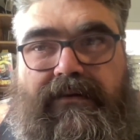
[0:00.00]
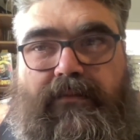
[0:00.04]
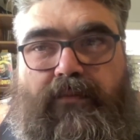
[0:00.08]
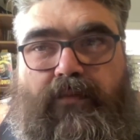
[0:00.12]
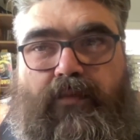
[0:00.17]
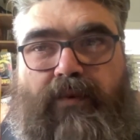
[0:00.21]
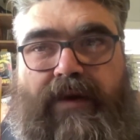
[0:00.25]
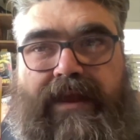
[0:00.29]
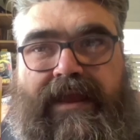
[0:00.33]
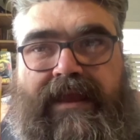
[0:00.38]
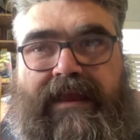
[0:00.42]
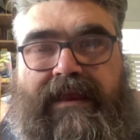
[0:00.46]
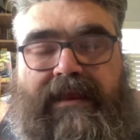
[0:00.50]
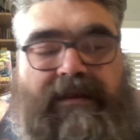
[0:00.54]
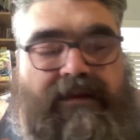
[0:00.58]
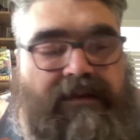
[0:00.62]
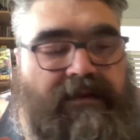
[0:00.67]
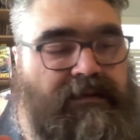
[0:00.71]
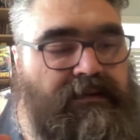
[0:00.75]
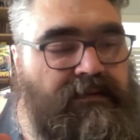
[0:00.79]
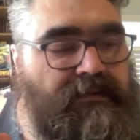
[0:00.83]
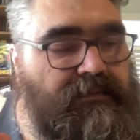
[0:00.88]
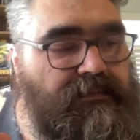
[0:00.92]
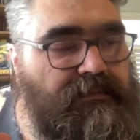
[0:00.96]

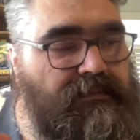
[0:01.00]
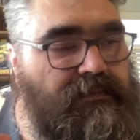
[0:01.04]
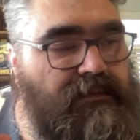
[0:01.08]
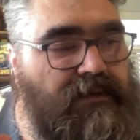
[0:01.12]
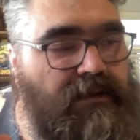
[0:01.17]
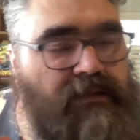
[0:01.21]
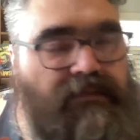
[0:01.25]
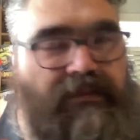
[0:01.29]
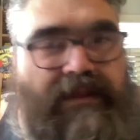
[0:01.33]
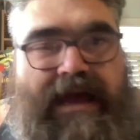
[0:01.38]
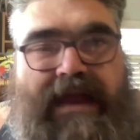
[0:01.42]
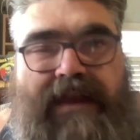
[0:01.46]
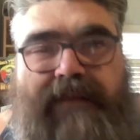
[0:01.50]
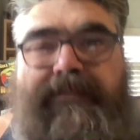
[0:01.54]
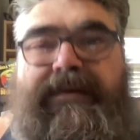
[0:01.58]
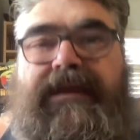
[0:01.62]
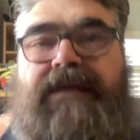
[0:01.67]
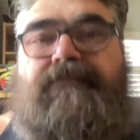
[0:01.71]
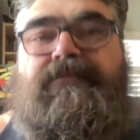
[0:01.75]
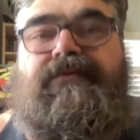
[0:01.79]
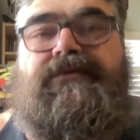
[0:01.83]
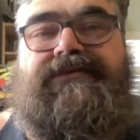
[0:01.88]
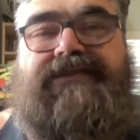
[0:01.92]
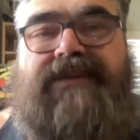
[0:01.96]
when a lot of
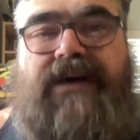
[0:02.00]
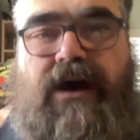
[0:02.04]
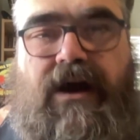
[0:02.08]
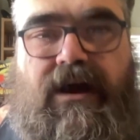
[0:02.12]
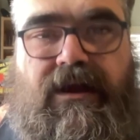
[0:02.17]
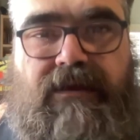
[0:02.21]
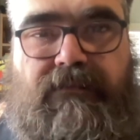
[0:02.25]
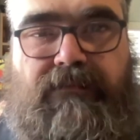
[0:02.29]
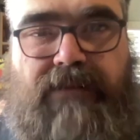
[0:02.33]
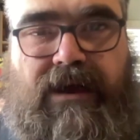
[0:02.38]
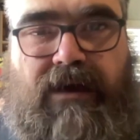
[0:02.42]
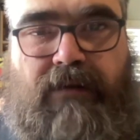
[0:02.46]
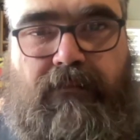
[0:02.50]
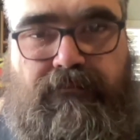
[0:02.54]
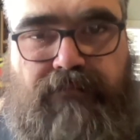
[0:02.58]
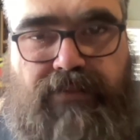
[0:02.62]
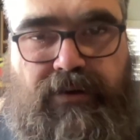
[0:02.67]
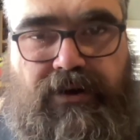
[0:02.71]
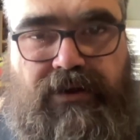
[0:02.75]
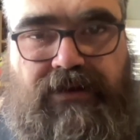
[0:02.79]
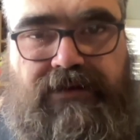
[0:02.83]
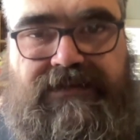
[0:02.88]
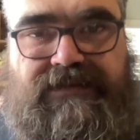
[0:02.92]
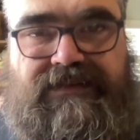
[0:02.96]
people talk about
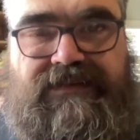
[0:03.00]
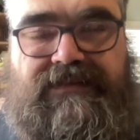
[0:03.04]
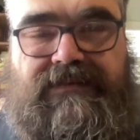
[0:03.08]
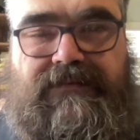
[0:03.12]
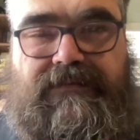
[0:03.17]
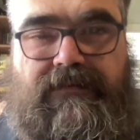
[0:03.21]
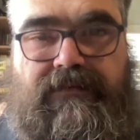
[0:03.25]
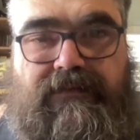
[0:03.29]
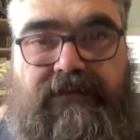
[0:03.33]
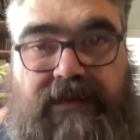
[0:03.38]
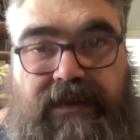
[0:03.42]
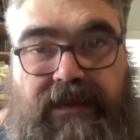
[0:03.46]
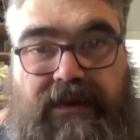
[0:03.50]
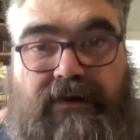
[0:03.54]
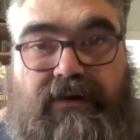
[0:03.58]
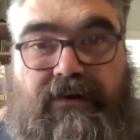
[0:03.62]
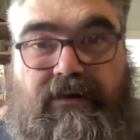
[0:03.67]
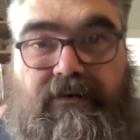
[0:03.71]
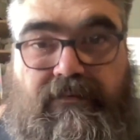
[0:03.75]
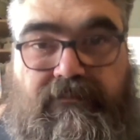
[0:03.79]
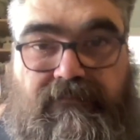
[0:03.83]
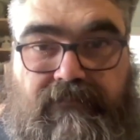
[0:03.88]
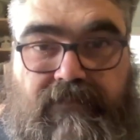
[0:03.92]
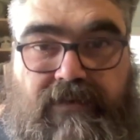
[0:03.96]
books
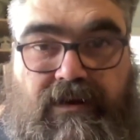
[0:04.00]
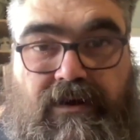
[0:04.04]
here